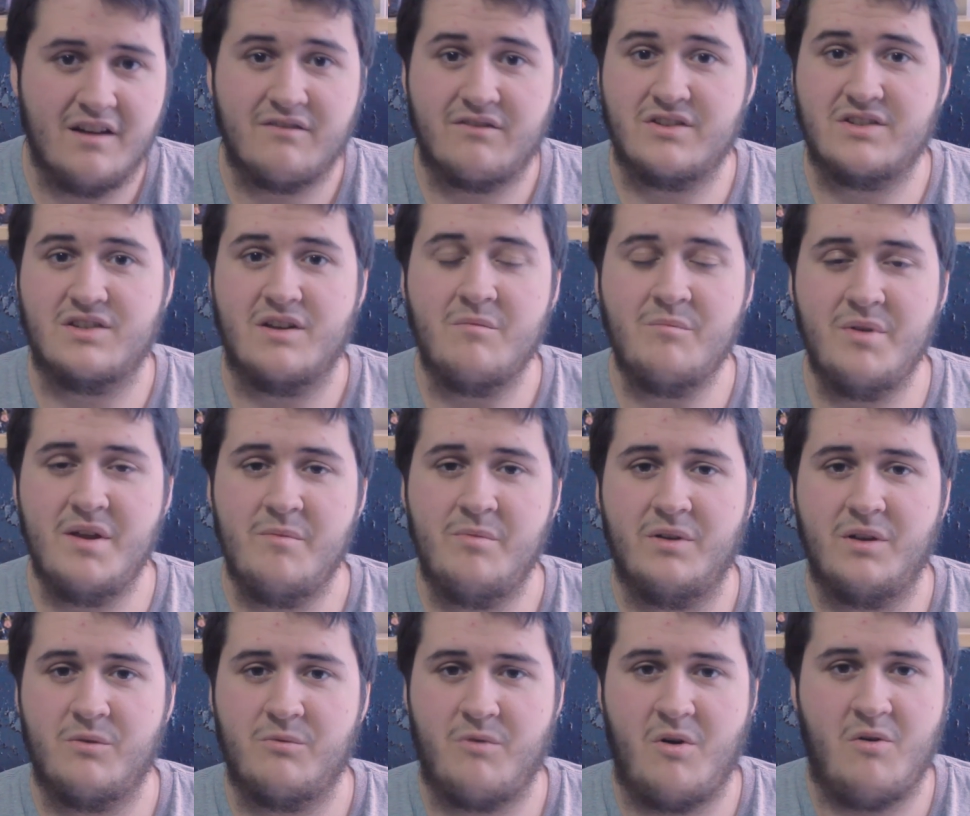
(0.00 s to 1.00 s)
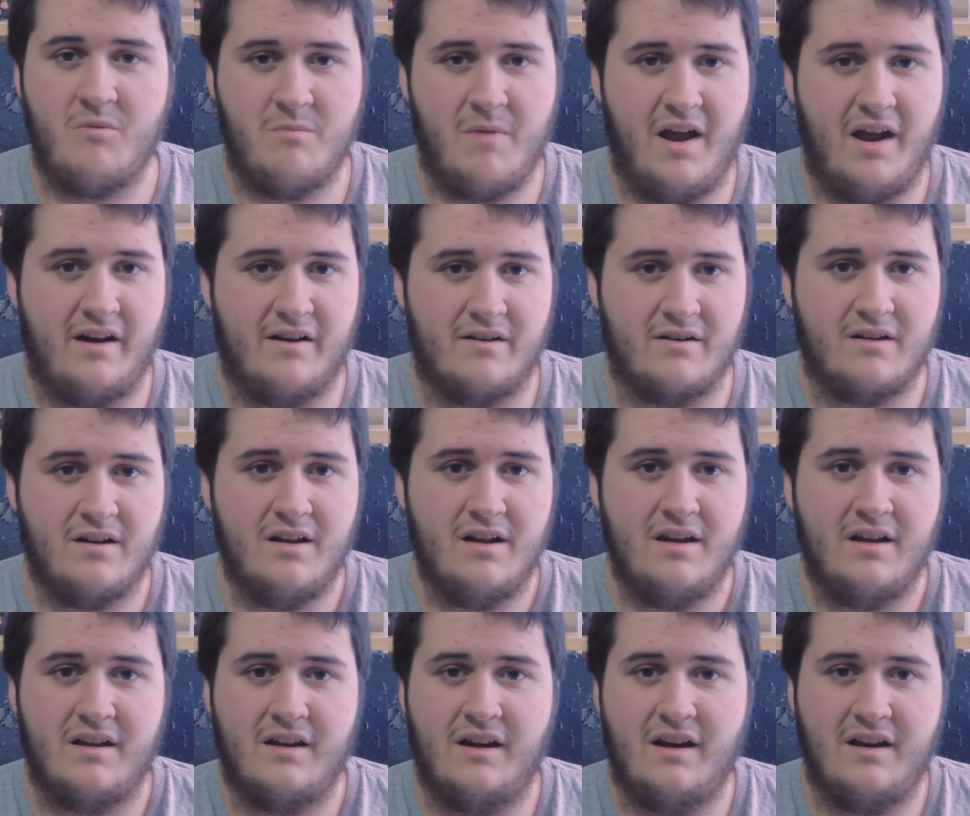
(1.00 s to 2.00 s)
For some people it won't matter,
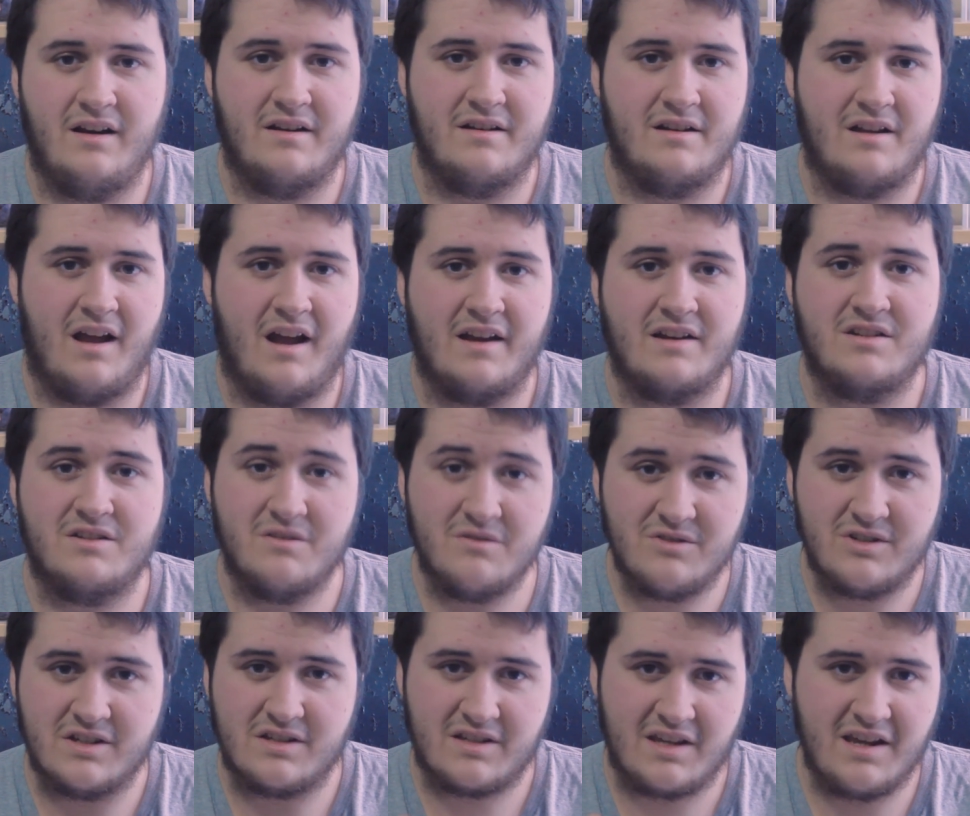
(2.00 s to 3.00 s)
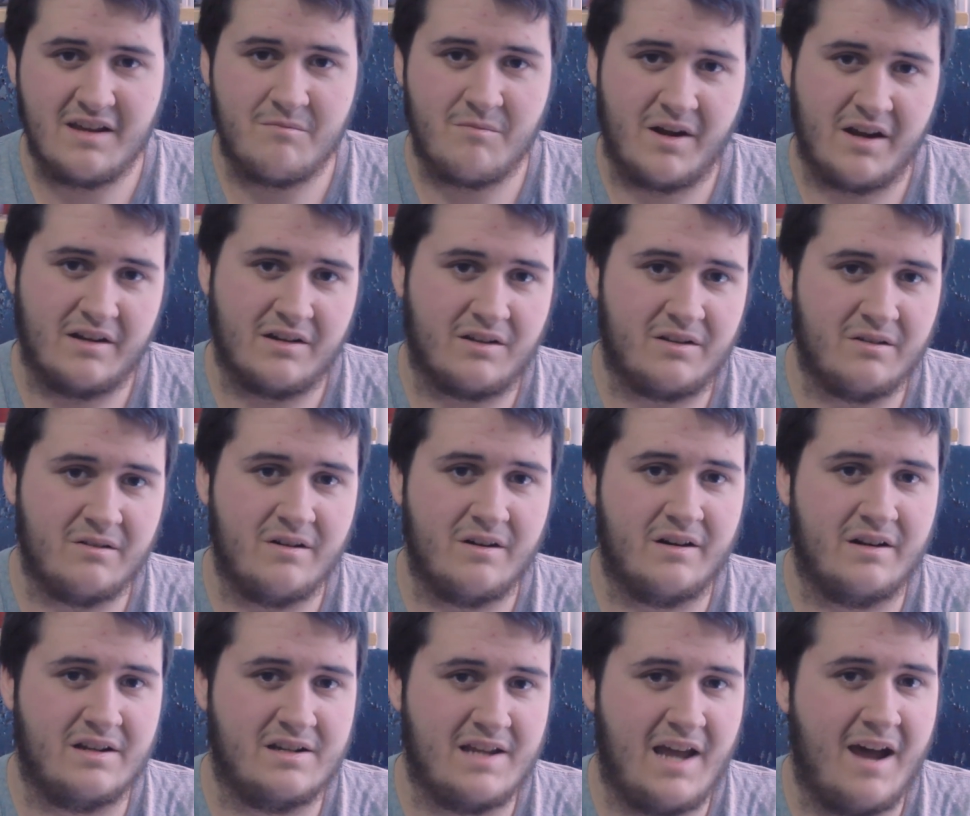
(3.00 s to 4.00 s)
and I do just keep my
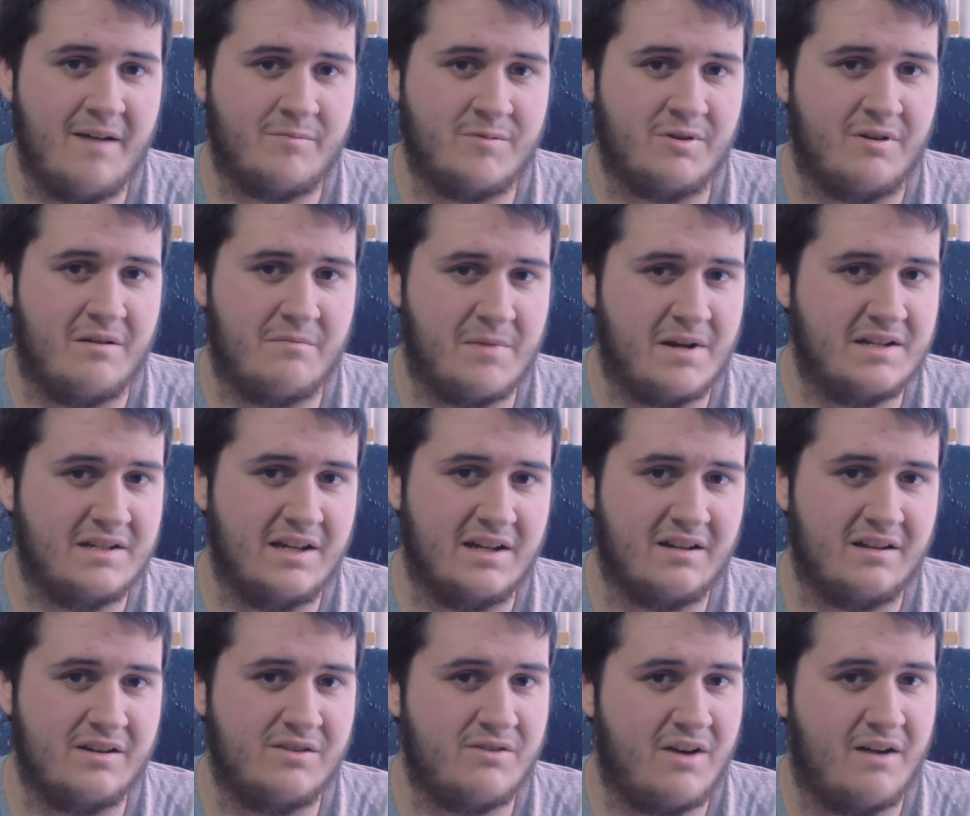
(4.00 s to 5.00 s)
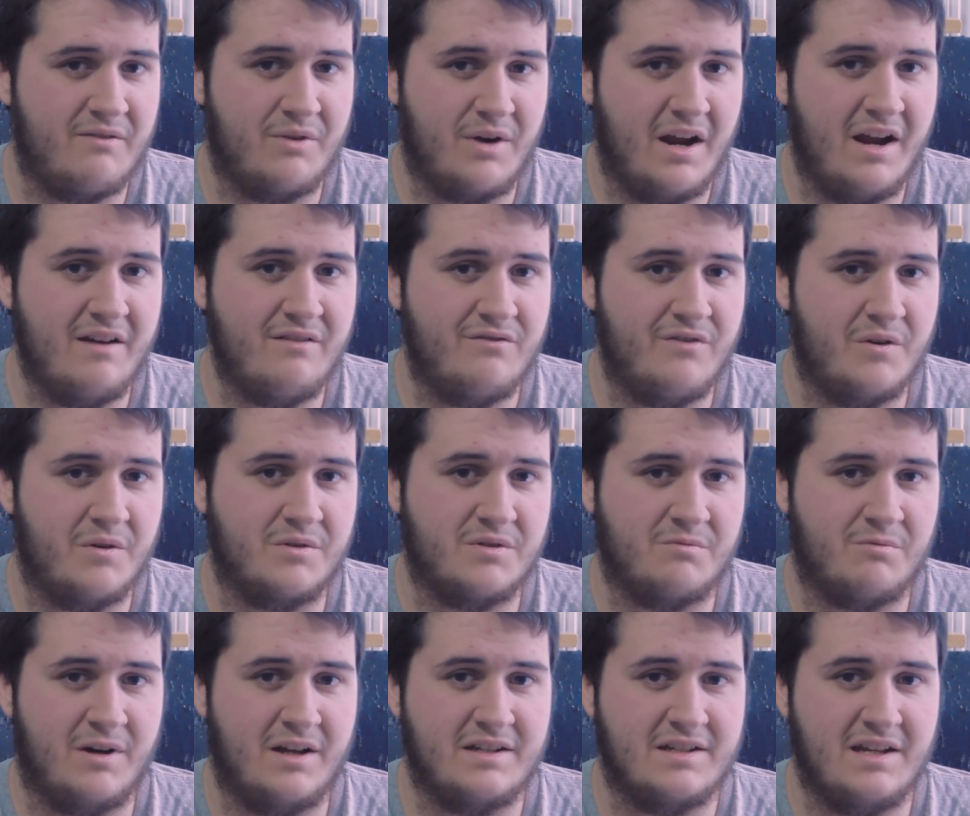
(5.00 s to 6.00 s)
included adapter on my daily driver
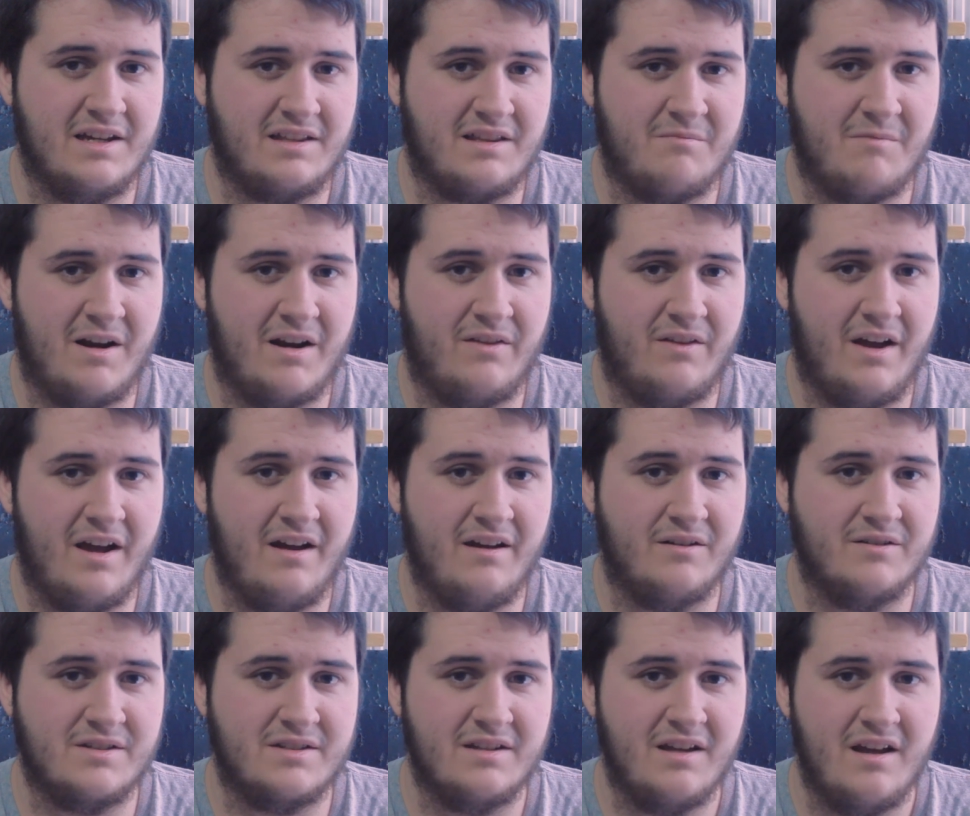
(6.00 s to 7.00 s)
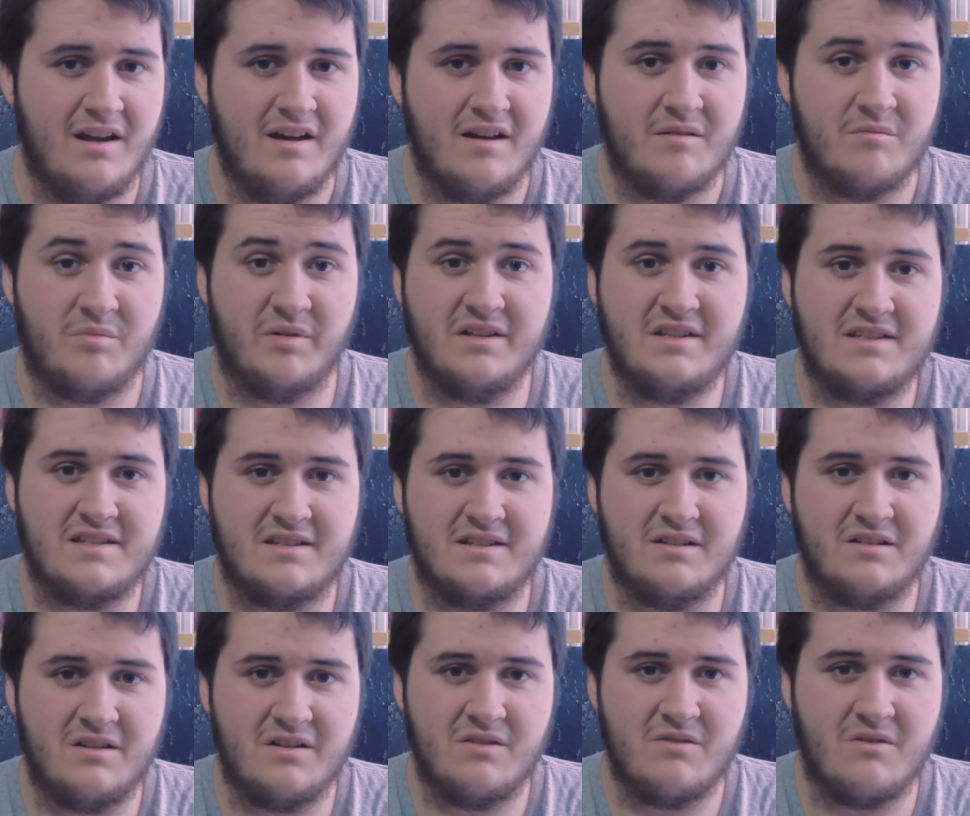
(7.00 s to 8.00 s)
headphones when I take them out of the house, but it's
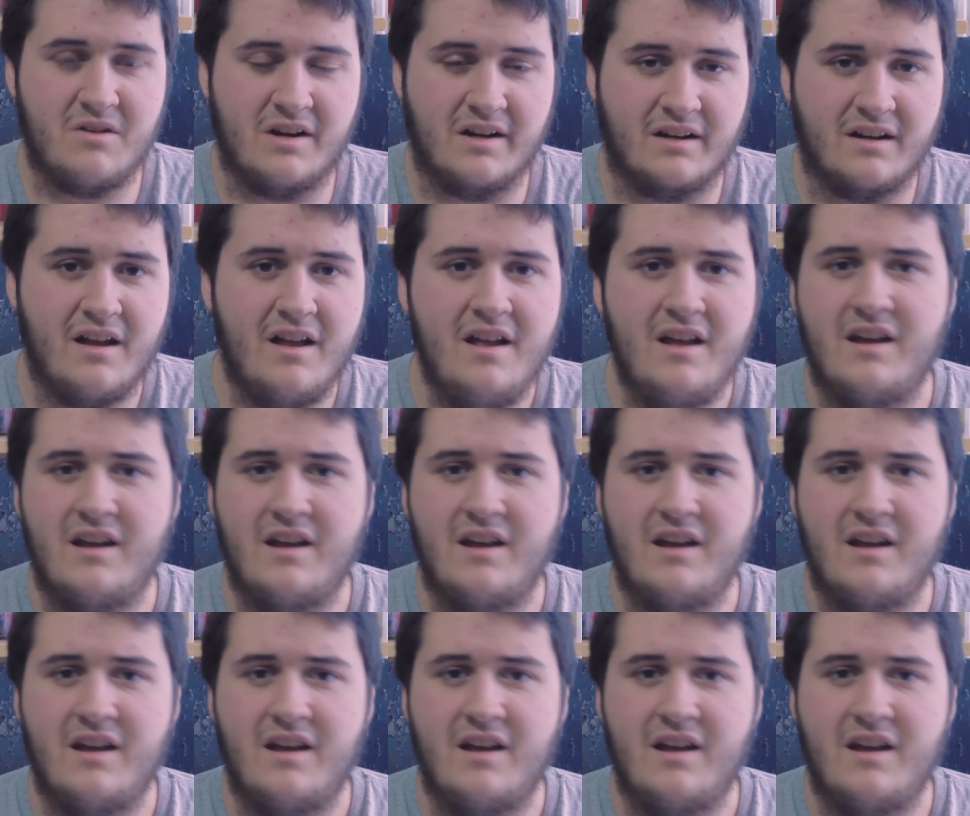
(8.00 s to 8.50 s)
still annoying.